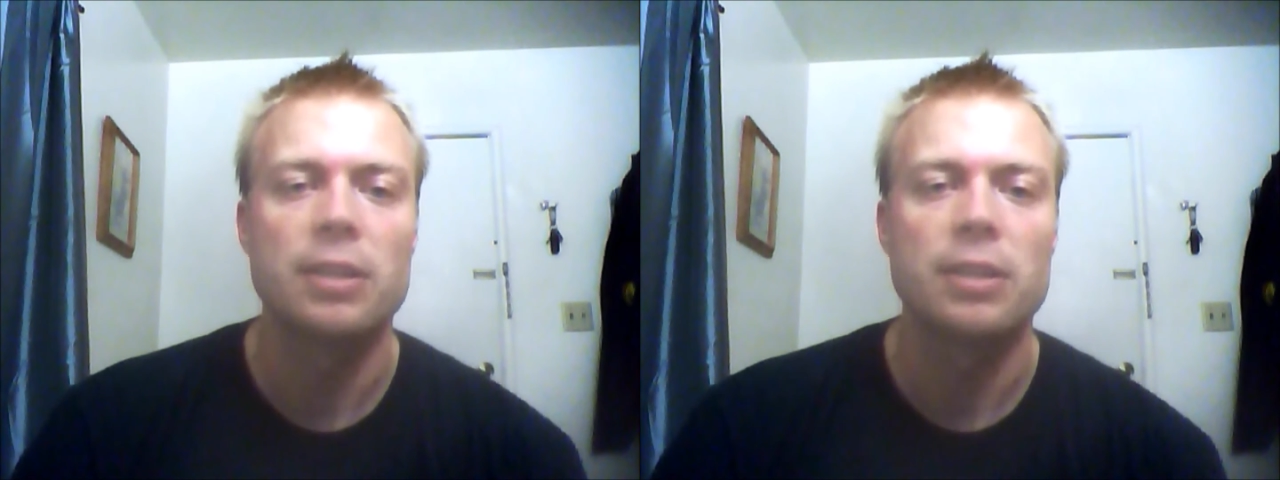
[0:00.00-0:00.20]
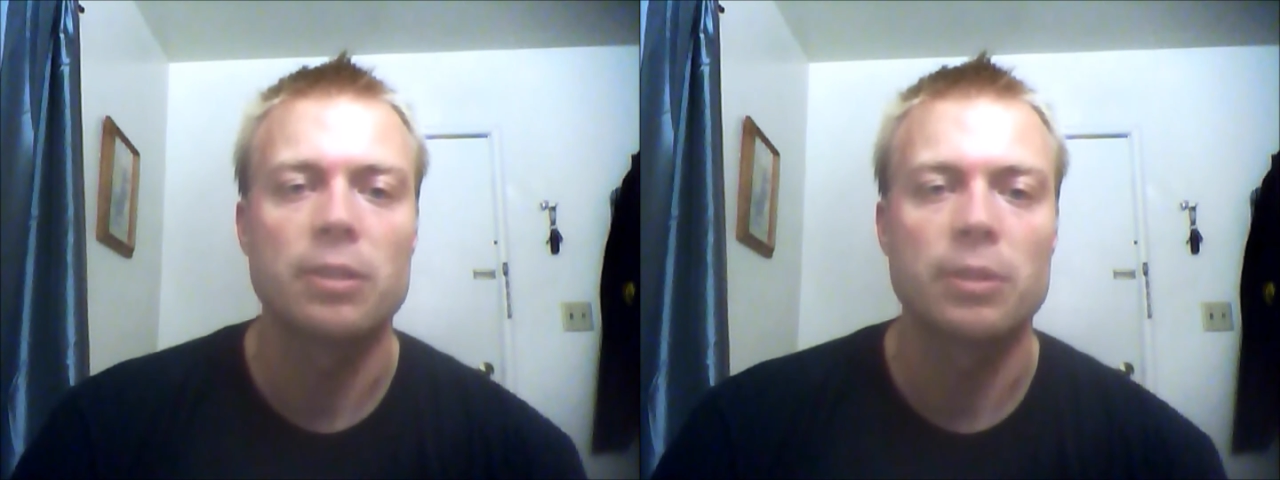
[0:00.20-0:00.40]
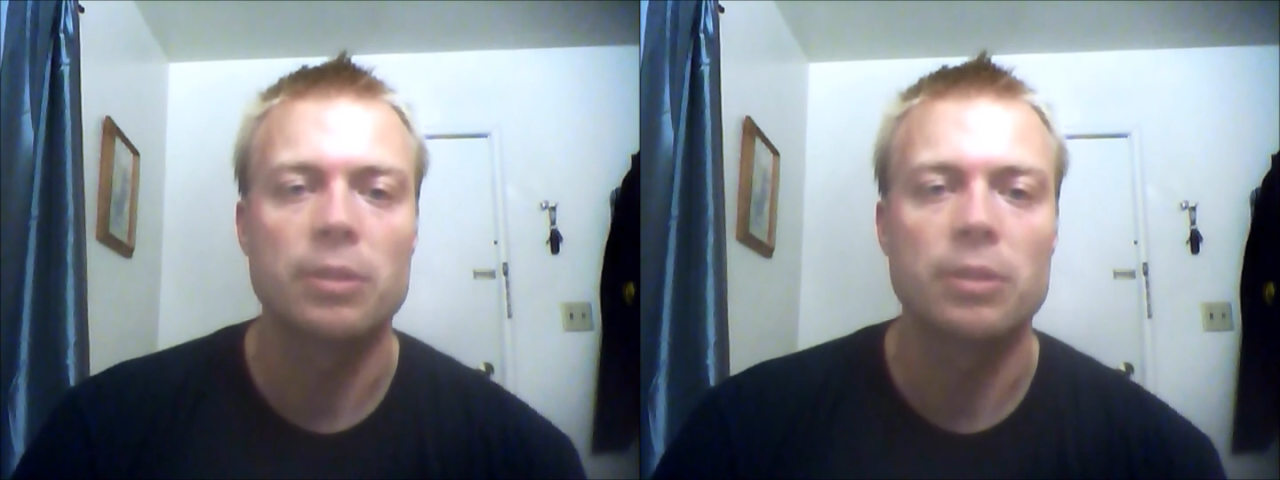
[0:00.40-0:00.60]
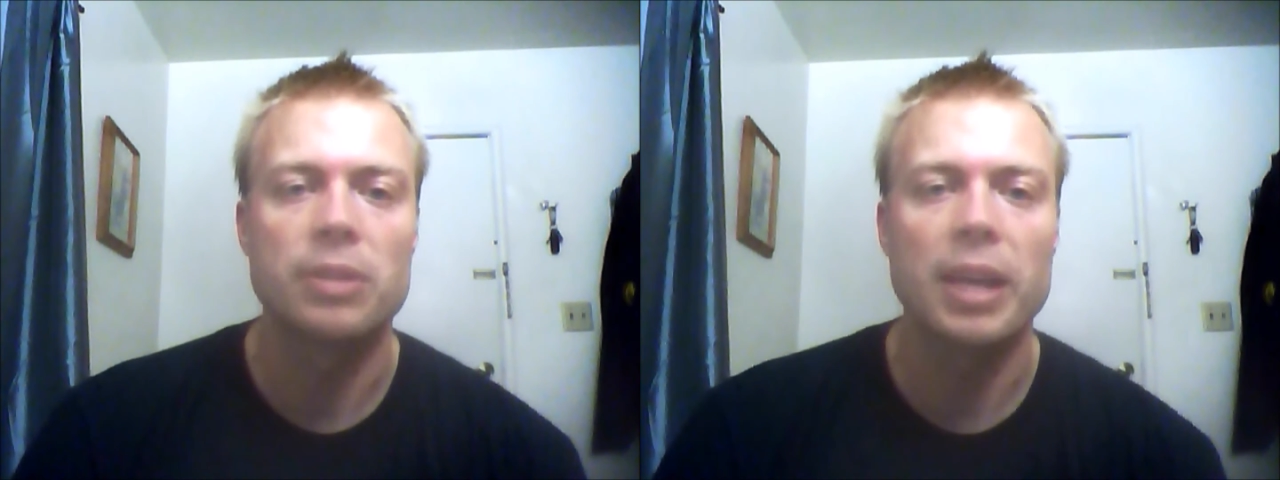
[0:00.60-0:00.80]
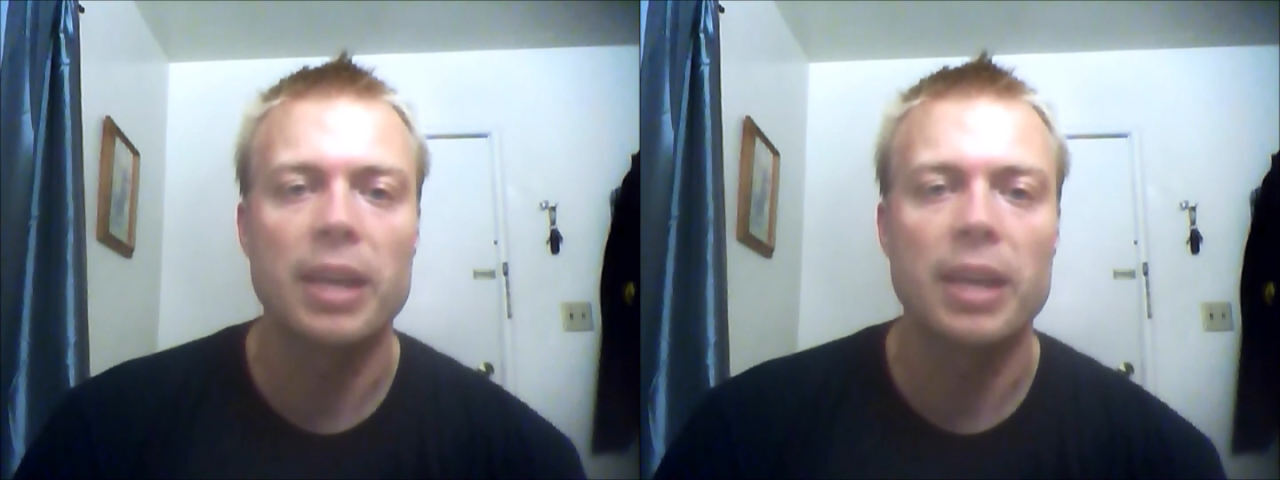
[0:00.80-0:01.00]
So I used
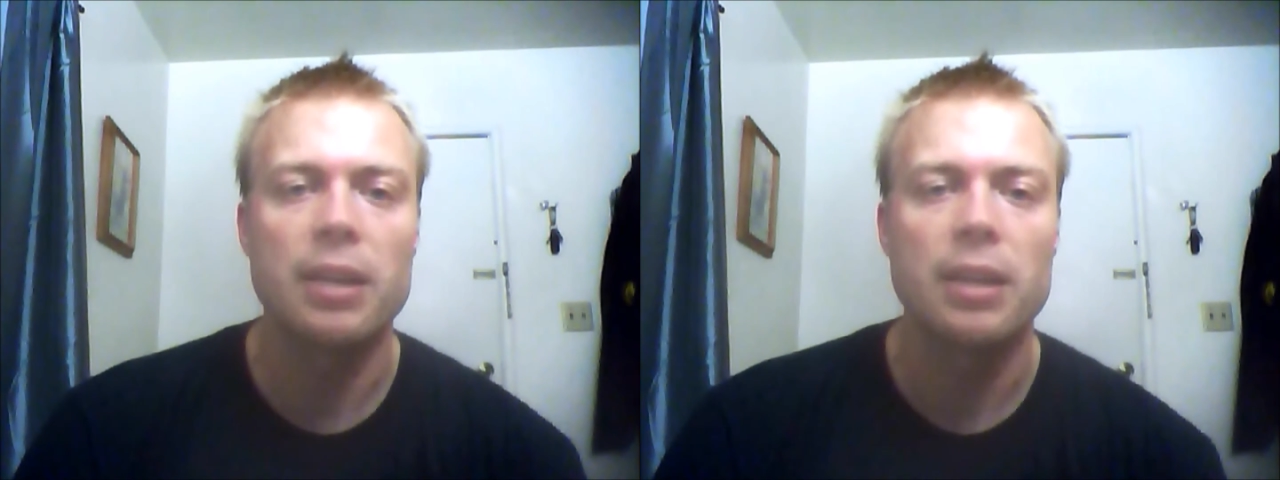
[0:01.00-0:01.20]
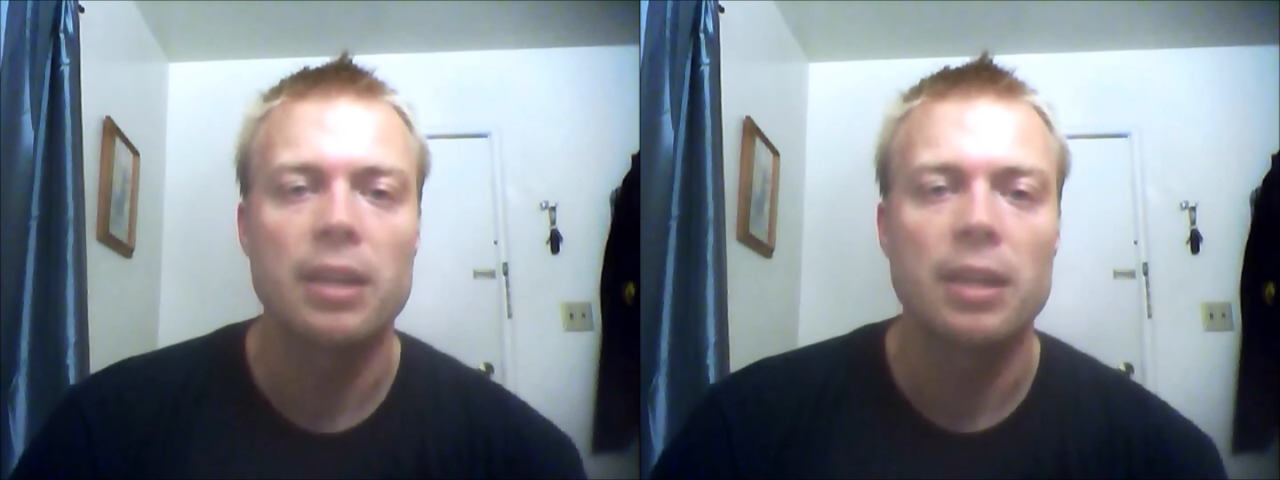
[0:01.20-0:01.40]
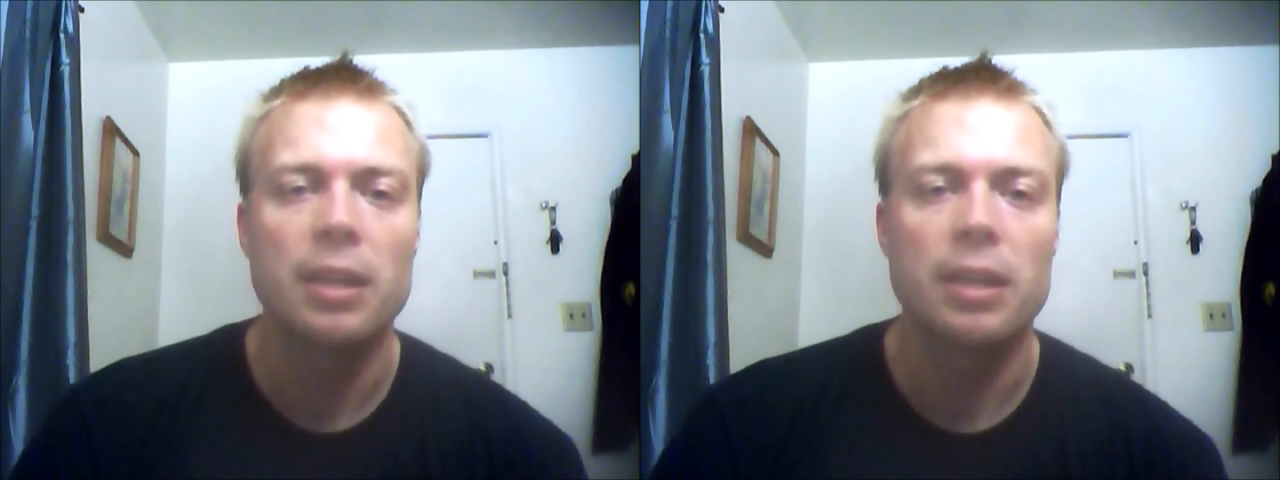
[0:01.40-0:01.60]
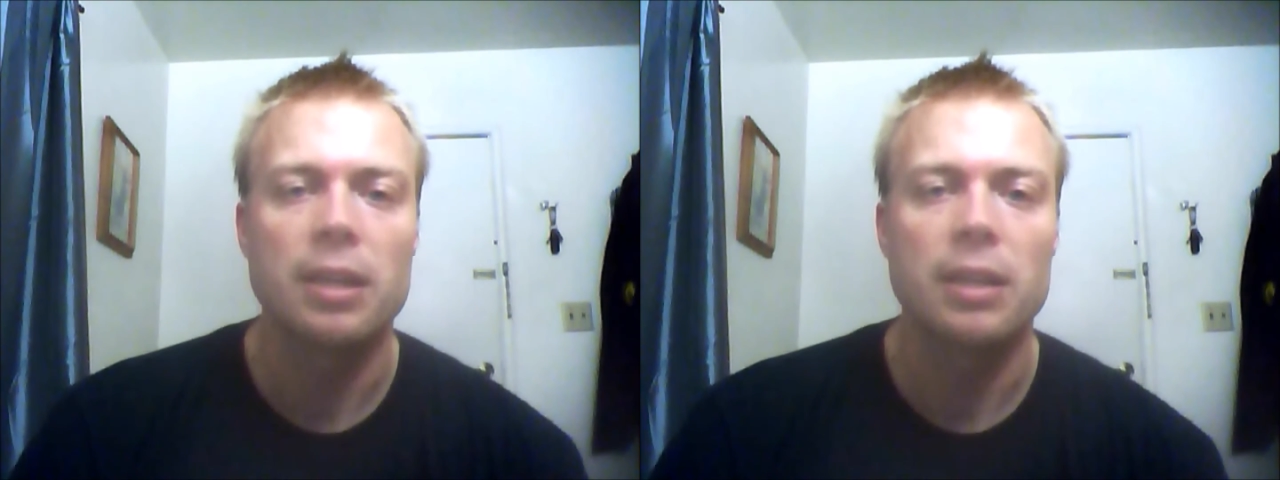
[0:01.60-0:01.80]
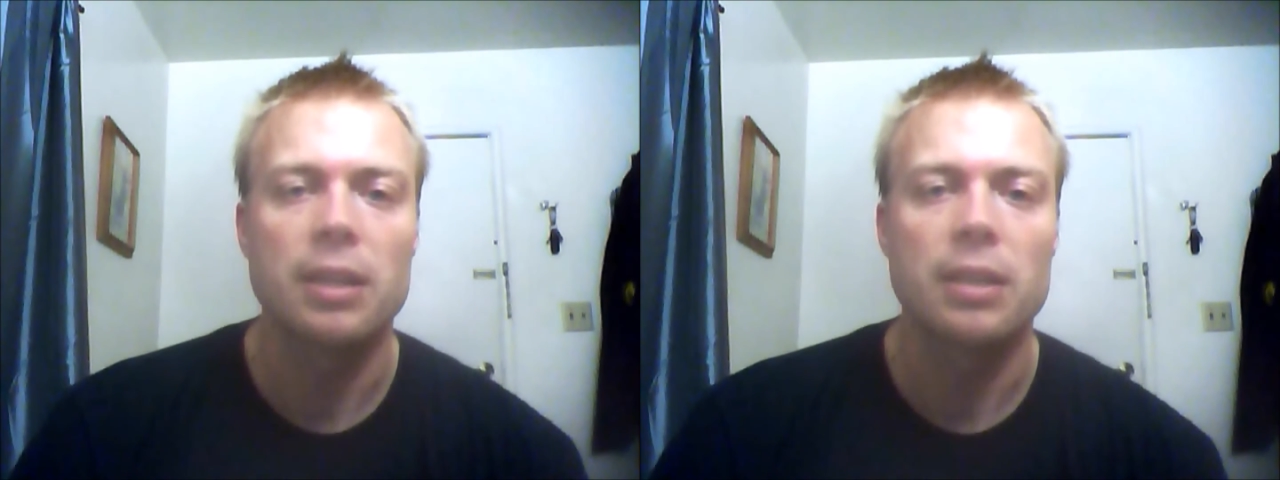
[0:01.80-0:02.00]
that.
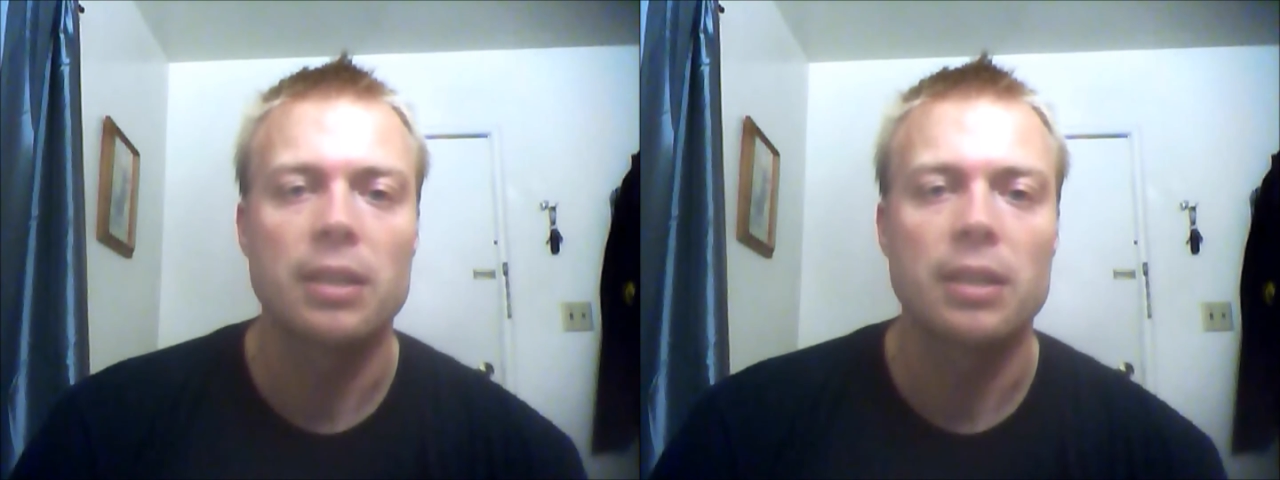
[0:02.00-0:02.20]
And